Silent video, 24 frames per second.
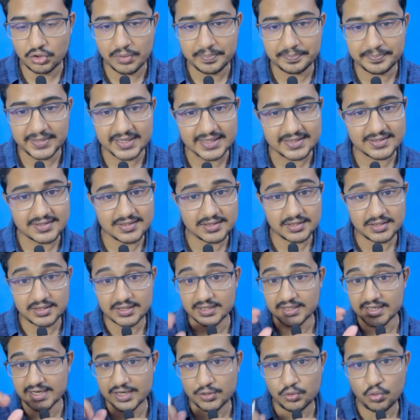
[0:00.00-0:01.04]
complex
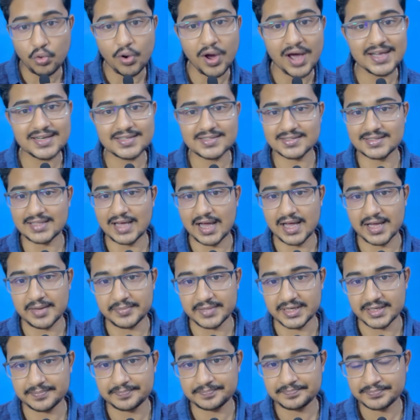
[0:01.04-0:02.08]
requires
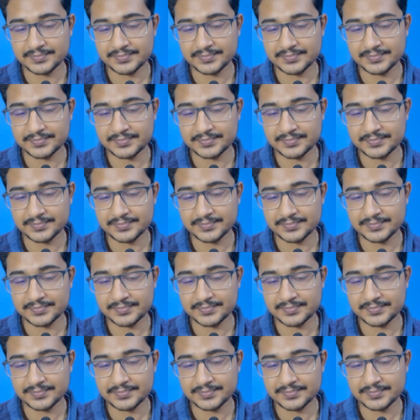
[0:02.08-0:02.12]
thiamine